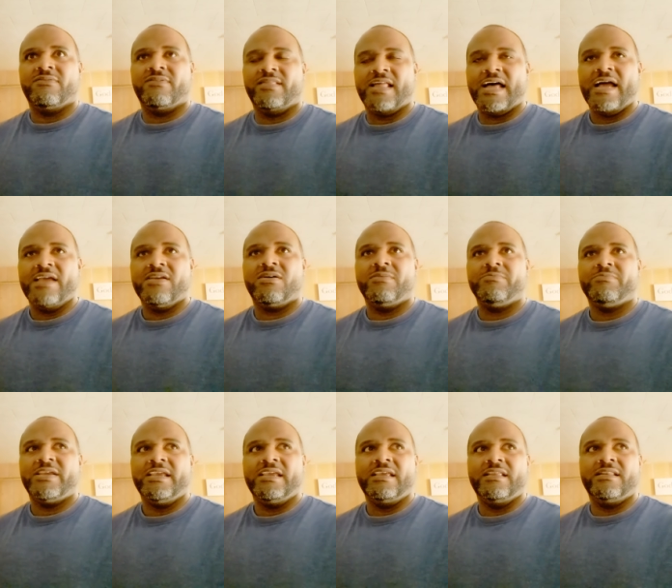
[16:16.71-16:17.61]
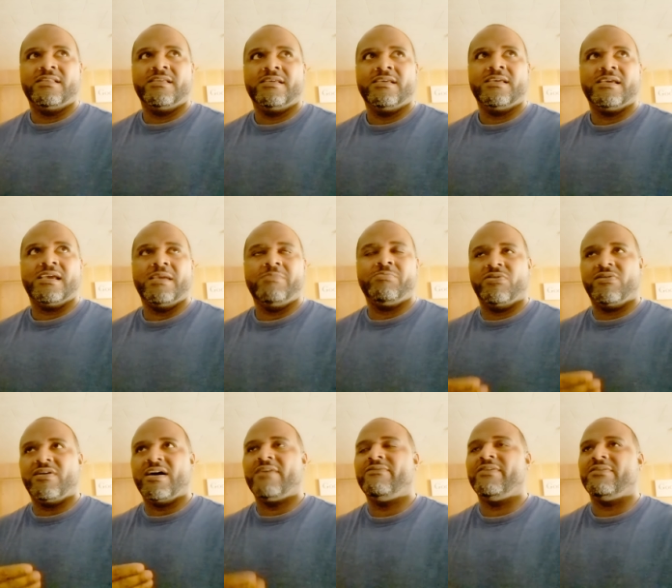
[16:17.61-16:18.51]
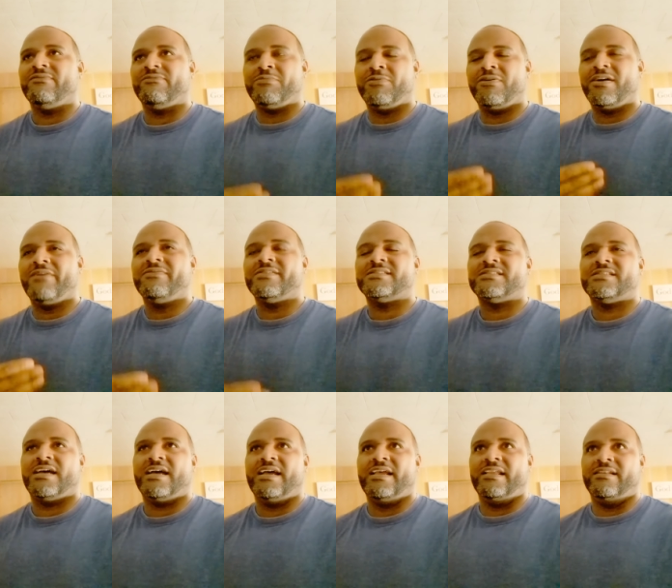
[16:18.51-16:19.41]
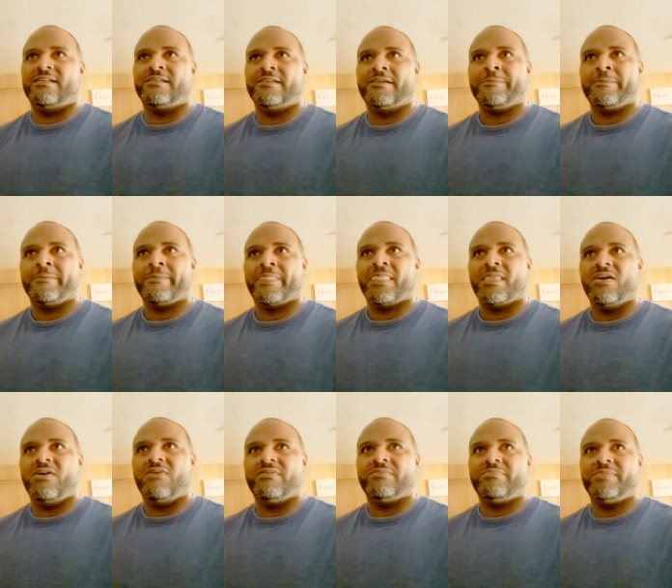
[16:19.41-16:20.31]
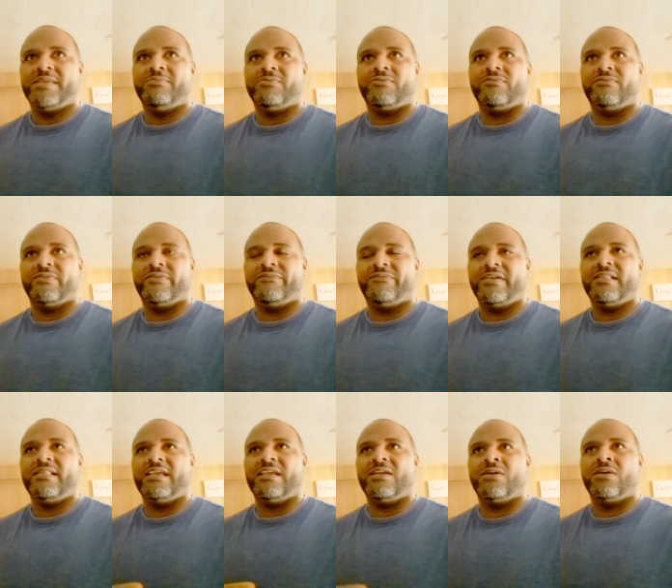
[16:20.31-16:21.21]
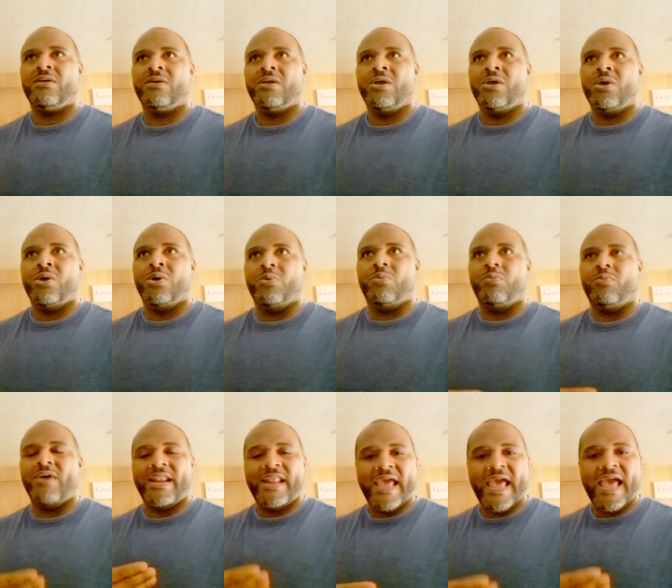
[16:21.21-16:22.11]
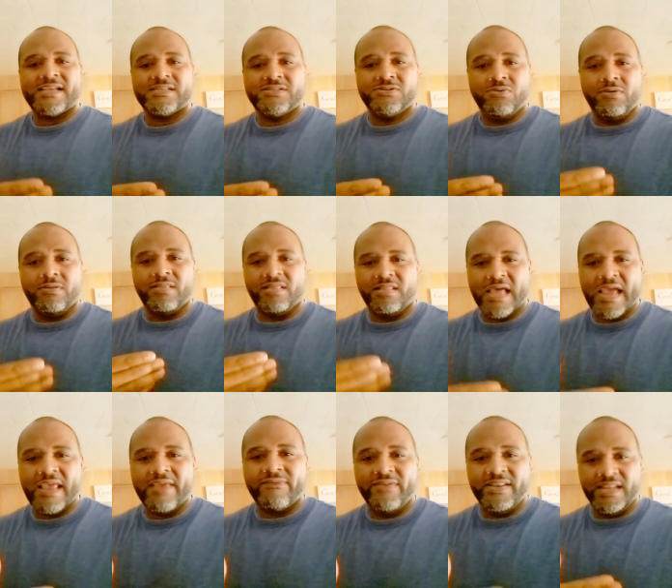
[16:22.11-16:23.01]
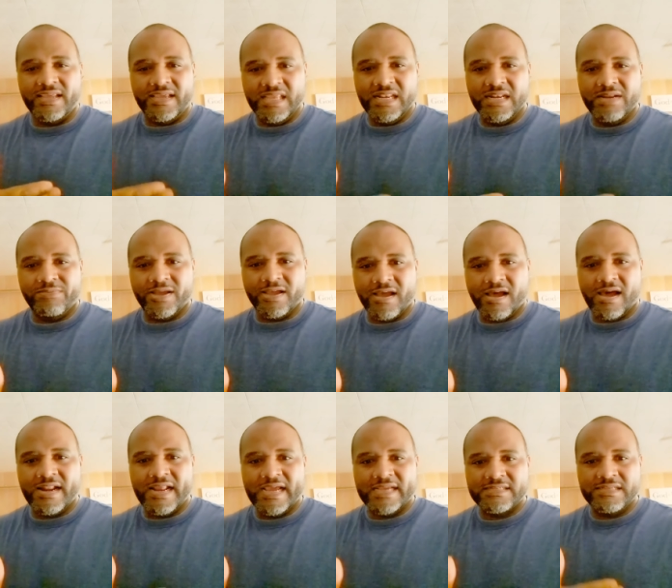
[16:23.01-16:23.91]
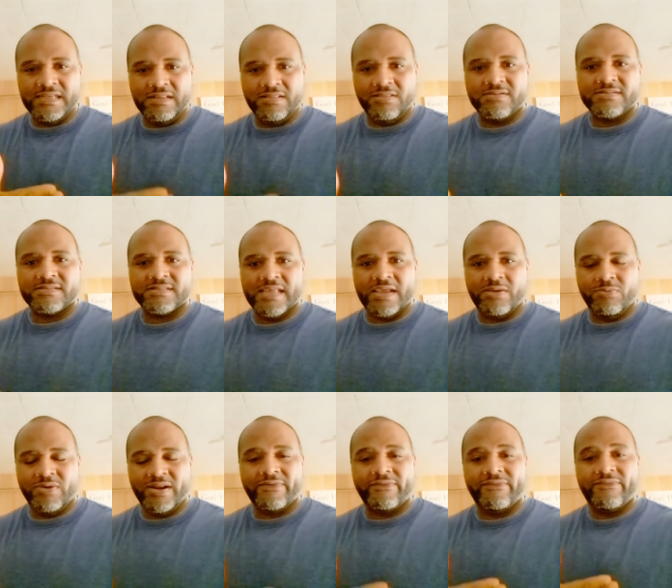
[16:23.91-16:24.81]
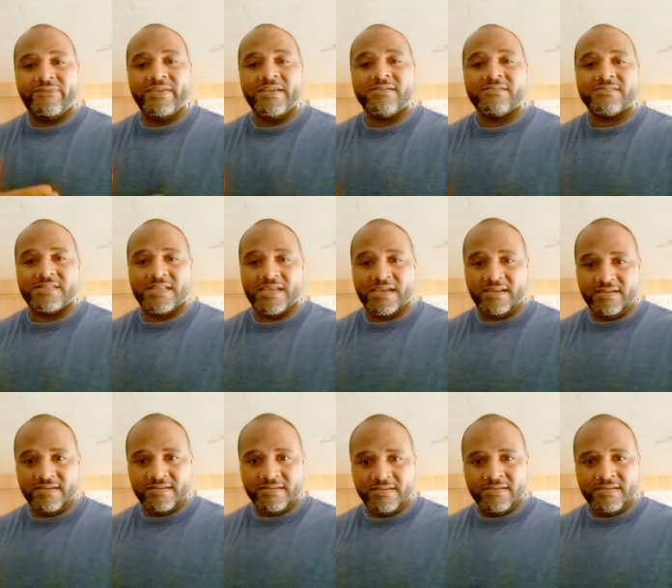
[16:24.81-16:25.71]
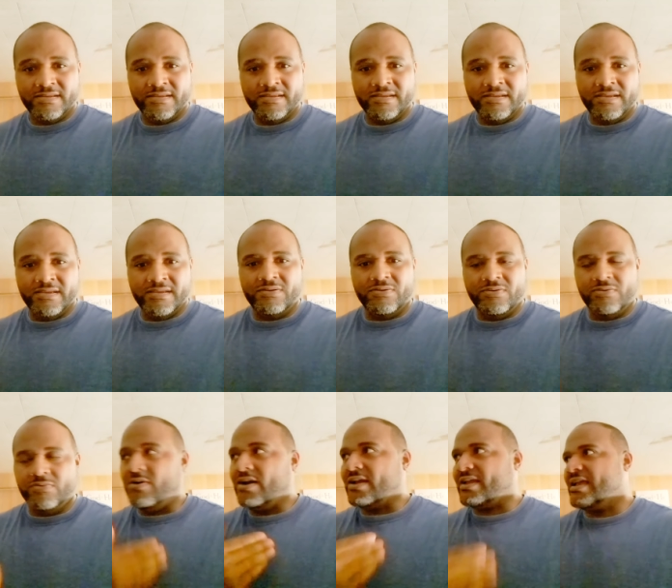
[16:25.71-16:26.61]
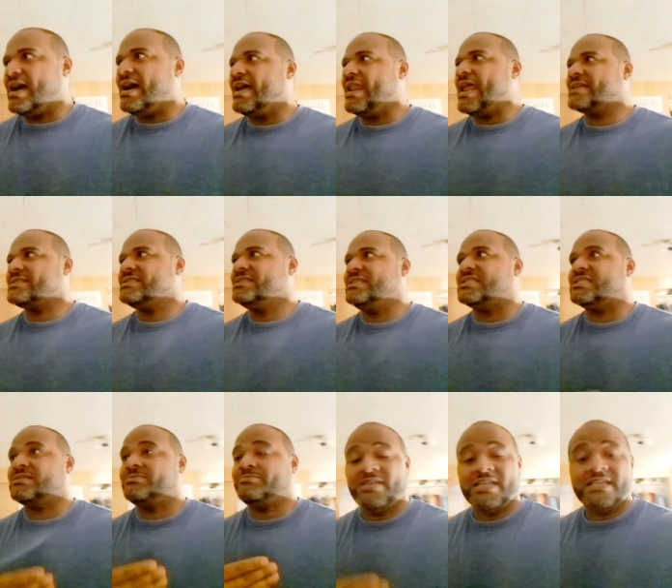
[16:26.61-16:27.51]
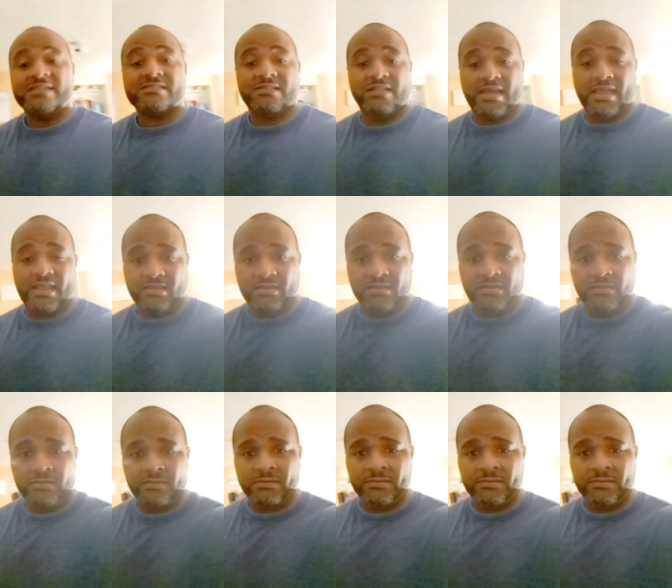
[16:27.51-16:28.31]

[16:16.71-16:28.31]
Rely on being a prophet, prophesying over people, revealing what actual life in the kingdom of God actually looks like, what it feels like, what God actually speaks like.